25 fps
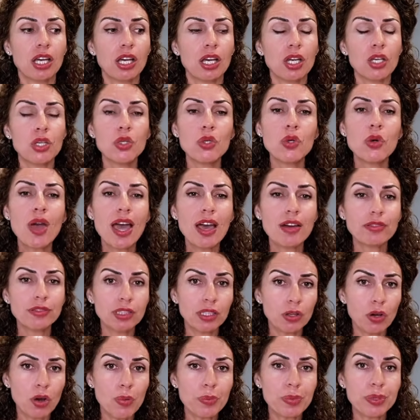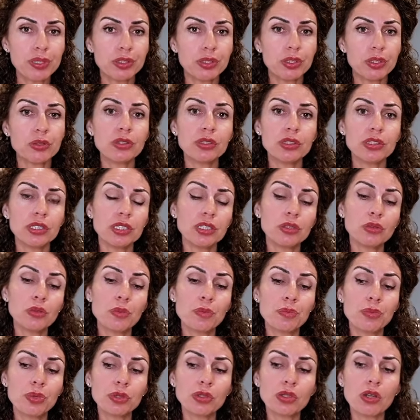you have the opportunity to
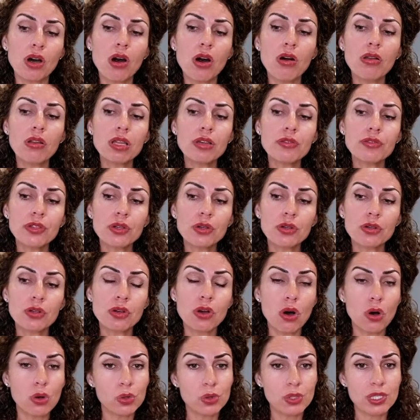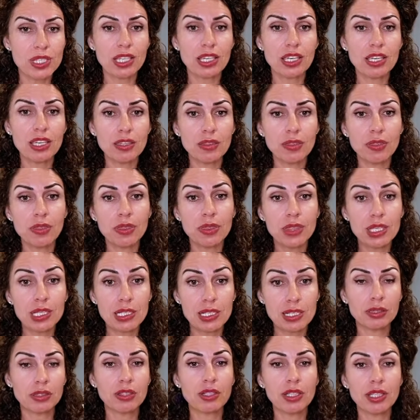put all of your goals in
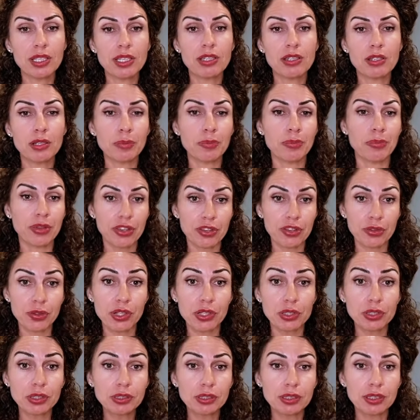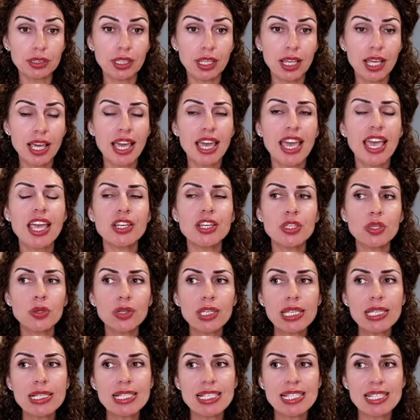this 3-year period. And you
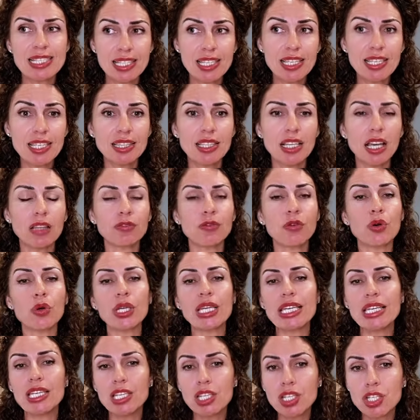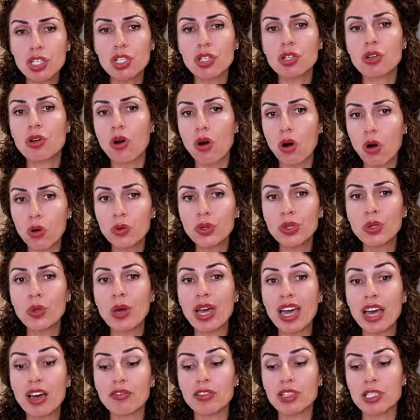can see that for each goal, you
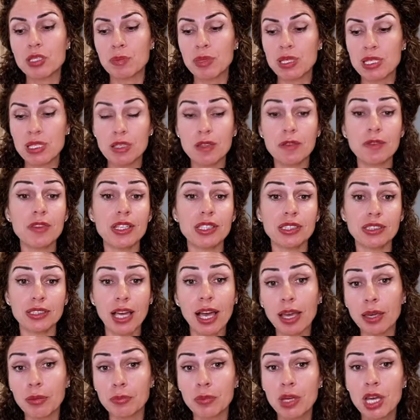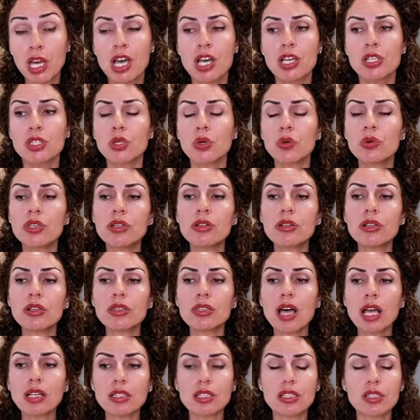have a specific time. So you are
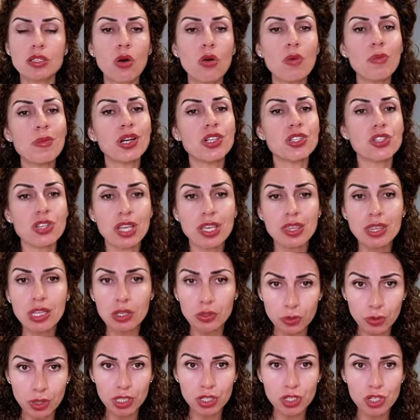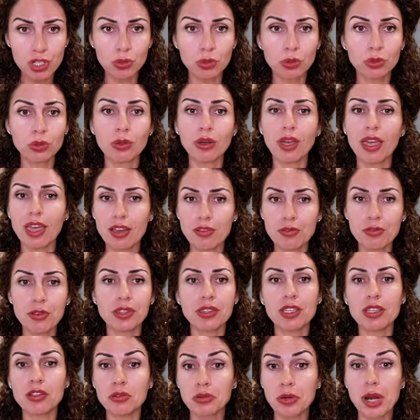not so much in a rush to do
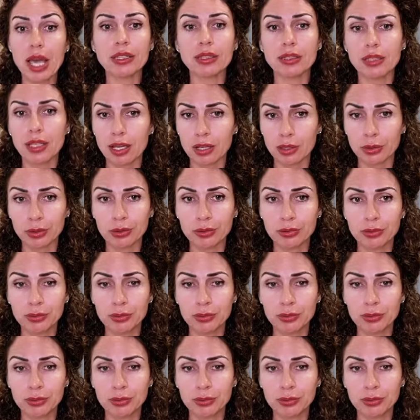everything right now.